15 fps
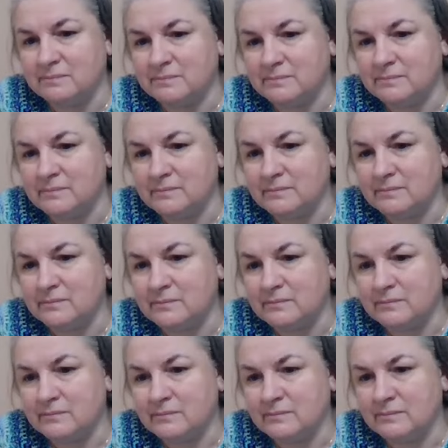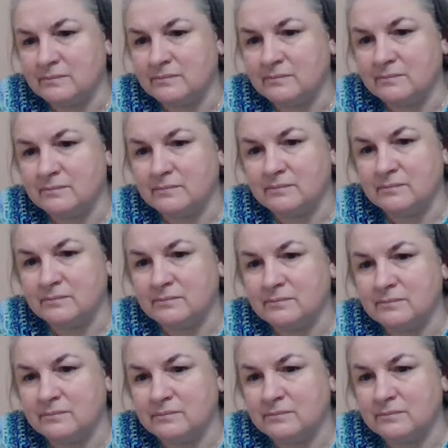
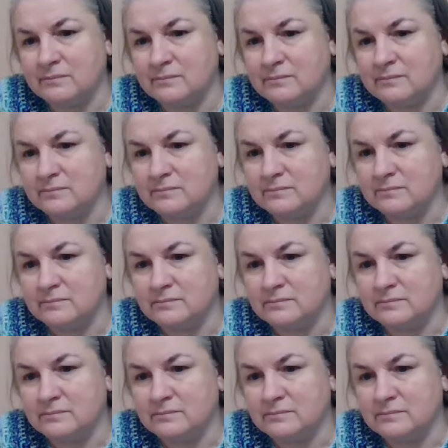Nothing is said.